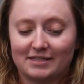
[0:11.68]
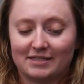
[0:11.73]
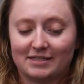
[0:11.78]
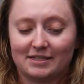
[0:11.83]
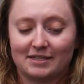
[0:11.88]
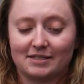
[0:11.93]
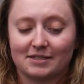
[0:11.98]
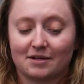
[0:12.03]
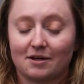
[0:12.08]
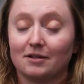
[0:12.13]
This
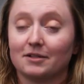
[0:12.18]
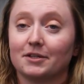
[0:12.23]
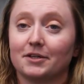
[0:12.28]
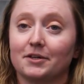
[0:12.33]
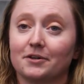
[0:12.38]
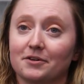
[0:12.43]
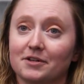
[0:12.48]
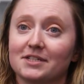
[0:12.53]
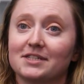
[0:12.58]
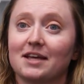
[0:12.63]
is called a
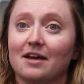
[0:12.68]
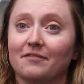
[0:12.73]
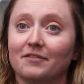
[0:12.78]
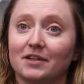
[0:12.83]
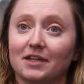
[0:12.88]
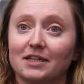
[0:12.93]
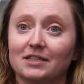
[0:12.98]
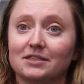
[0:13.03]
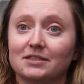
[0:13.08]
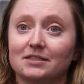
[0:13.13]

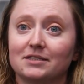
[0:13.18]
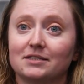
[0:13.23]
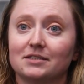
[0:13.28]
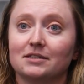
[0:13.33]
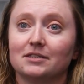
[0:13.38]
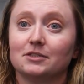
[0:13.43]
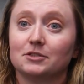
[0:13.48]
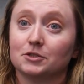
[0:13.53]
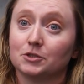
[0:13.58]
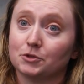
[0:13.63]
Eurocephalus
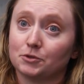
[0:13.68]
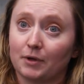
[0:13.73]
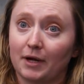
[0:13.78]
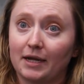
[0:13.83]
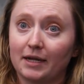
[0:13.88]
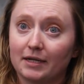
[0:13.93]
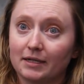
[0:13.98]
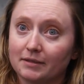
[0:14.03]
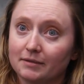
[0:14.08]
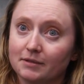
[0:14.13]

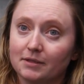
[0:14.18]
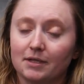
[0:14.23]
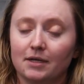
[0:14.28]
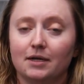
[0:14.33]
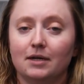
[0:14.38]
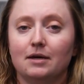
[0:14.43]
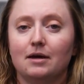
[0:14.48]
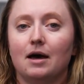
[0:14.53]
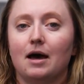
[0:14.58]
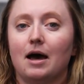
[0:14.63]
shrike,
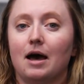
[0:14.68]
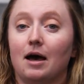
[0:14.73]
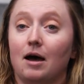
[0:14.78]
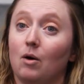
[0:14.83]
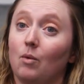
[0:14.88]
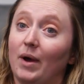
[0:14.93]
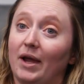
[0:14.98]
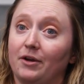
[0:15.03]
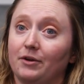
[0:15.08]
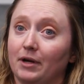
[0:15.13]
uh,
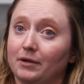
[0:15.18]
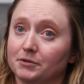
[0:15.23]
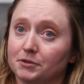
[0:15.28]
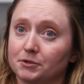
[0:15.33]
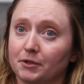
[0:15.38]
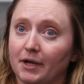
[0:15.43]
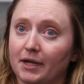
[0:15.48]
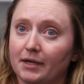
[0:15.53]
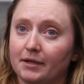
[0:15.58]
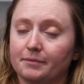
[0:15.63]
a white crowned
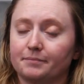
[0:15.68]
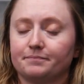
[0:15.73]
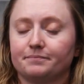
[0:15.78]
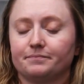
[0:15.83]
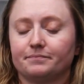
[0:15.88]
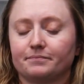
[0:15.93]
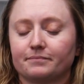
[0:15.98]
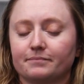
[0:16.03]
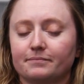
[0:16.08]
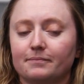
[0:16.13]
shrike,
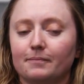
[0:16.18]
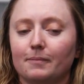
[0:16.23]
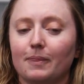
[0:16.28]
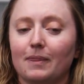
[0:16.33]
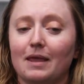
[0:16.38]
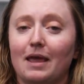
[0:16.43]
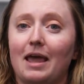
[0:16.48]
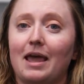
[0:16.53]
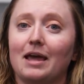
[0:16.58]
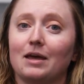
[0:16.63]

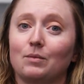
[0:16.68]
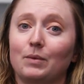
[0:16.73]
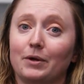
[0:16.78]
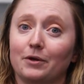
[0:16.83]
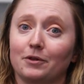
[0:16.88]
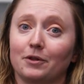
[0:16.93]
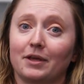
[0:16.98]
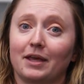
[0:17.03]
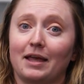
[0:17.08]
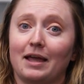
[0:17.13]
and we are
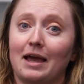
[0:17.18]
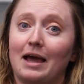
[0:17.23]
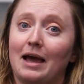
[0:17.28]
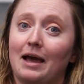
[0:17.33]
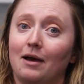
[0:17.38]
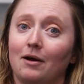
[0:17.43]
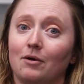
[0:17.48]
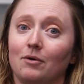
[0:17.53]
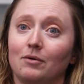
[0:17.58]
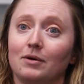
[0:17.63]
looking at
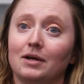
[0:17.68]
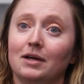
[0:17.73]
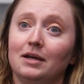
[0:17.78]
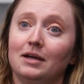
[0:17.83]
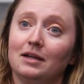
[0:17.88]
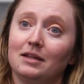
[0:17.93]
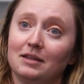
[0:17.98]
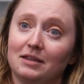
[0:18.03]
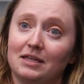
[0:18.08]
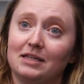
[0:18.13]
how
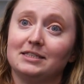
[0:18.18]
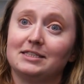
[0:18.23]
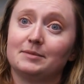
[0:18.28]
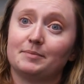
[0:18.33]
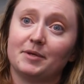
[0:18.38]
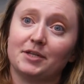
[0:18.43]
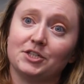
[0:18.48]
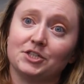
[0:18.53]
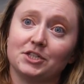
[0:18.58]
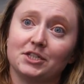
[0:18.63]
these
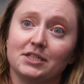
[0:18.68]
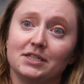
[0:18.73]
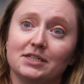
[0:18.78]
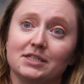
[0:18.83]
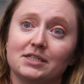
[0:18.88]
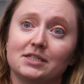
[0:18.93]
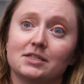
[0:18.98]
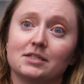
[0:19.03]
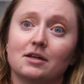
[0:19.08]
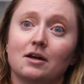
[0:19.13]

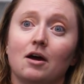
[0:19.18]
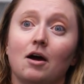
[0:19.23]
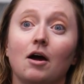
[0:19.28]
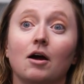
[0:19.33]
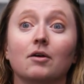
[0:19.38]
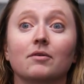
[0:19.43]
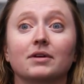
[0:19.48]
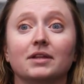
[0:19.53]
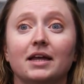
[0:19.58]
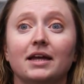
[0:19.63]
species
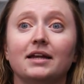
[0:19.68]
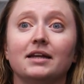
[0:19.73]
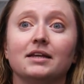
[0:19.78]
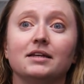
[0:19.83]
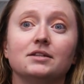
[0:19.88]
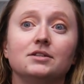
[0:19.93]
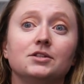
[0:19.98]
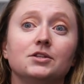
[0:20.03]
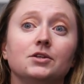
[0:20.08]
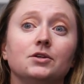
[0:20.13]
are
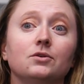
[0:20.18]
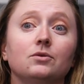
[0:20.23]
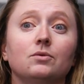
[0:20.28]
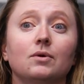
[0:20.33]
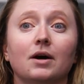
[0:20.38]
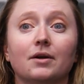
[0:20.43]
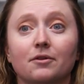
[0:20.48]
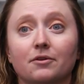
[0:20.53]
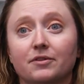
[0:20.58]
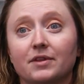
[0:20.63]
related to
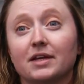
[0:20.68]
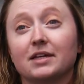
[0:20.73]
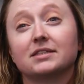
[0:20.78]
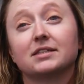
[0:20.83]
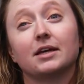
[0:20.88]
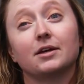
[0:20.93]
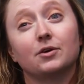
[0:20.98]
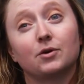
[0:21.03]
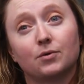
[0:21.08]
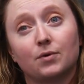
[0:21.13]
other things
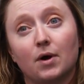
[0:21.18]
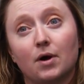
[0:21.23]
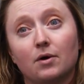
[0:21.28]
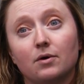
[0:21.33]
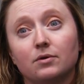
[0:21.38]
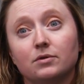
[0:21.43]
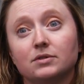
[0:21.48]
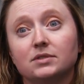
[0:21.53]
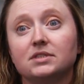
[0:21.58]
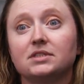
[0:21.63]
like
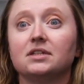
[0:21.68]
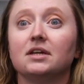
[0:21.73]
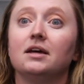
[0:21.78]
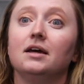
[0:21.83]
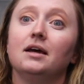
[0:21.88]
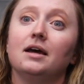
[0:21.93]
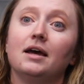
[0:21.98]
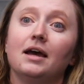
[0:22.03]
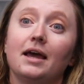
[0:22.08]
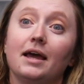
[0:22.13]
crows
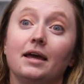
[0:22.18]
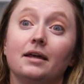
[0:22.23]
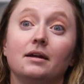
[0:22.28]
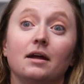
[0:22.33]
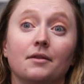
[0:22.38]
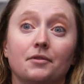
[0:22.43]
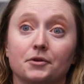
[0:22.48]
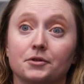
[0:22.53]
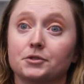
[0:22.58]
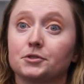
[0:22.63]
and
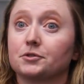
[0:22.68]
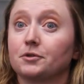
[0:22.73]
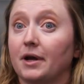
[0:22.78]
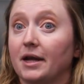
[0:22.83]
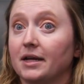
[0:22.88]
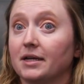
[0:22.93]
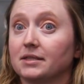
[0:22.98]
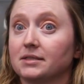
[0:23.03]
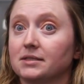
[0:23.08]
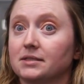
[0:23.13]
other
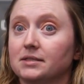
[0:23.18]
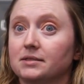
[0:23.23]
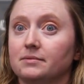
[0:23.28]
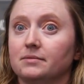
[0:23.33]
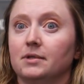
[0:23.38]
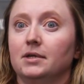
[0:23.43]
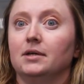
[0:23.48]
shrikes.